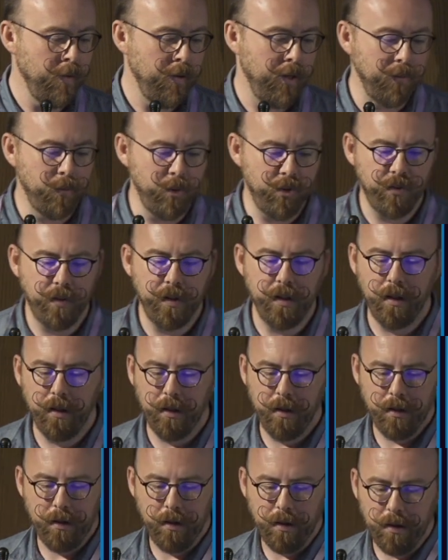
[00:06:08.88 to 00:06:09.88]
in which
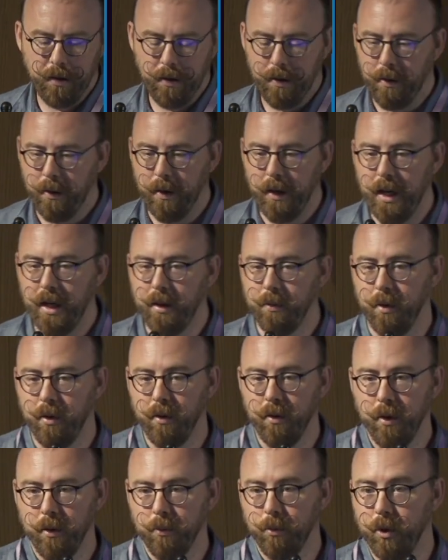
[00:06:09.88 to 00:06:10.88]
the
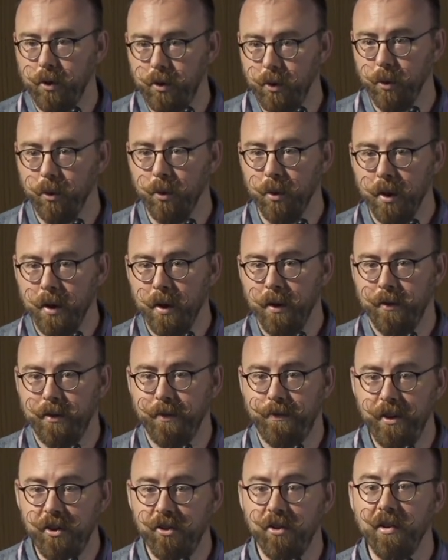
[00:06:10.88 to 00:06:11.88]
animal would do
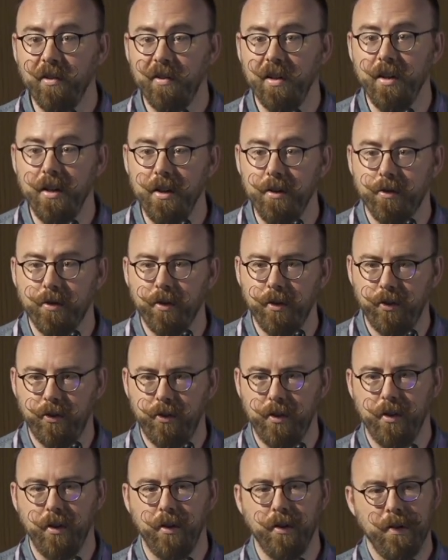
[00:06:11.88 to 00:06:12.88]
sufficiently
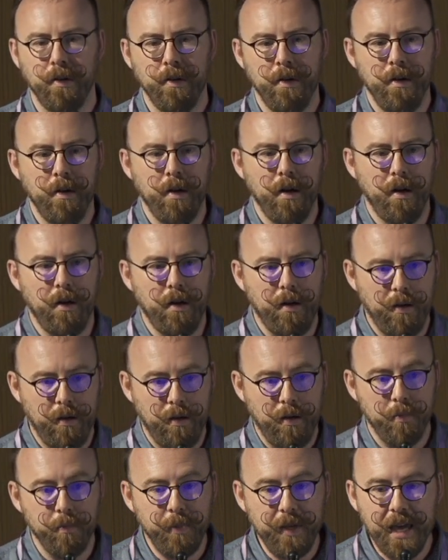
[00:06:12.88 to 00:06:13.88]
interesting
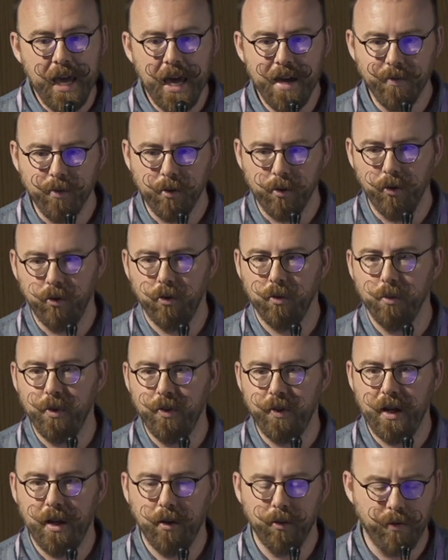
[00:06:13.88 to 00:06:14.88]
behaviors
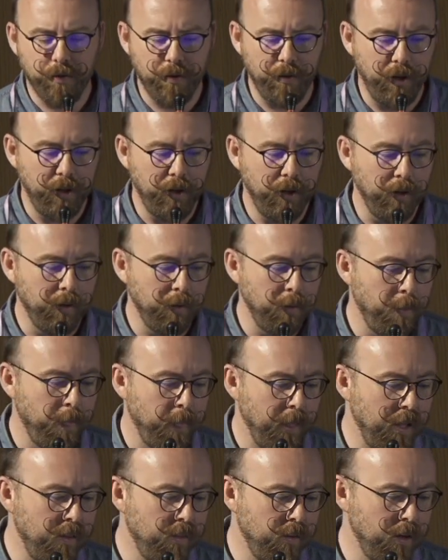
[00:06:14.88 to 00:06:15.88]
without training.
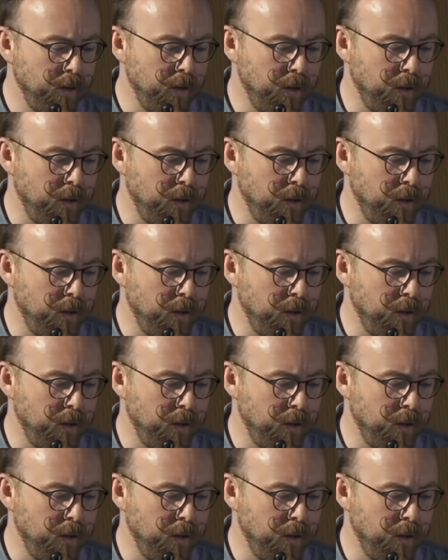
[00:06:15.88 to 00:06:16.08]
And